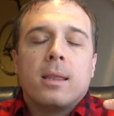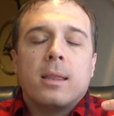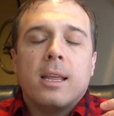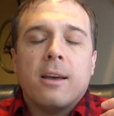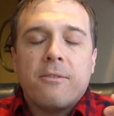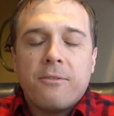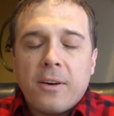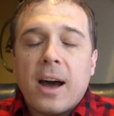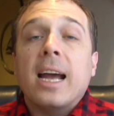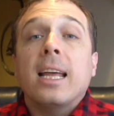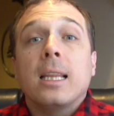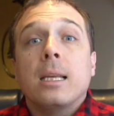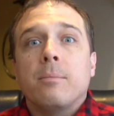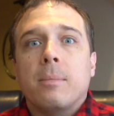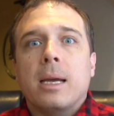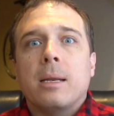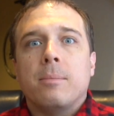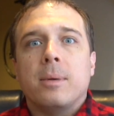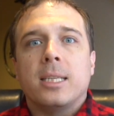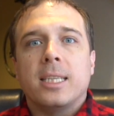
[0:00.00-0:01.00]
that finally
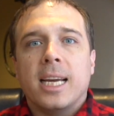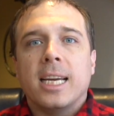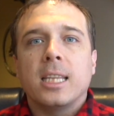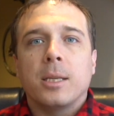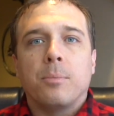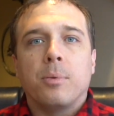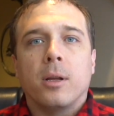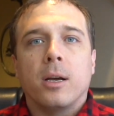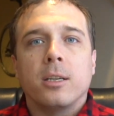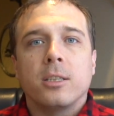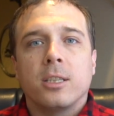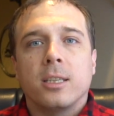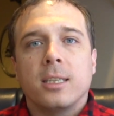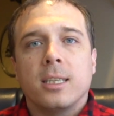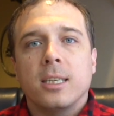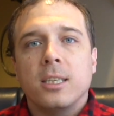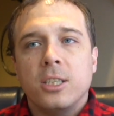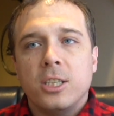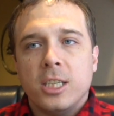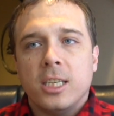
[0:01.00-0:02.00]
made me take the plunge
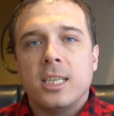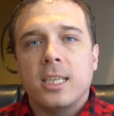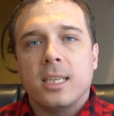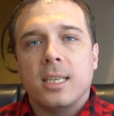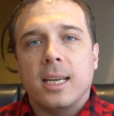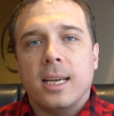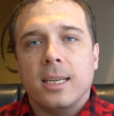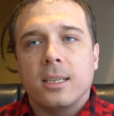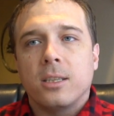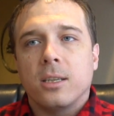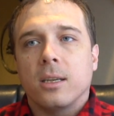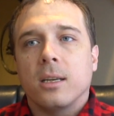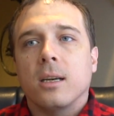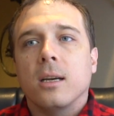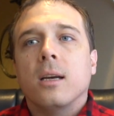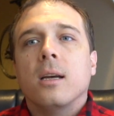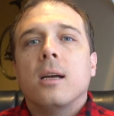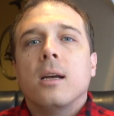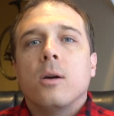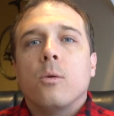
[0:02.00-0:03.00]

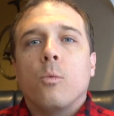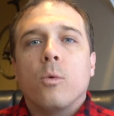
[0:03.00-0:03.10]
into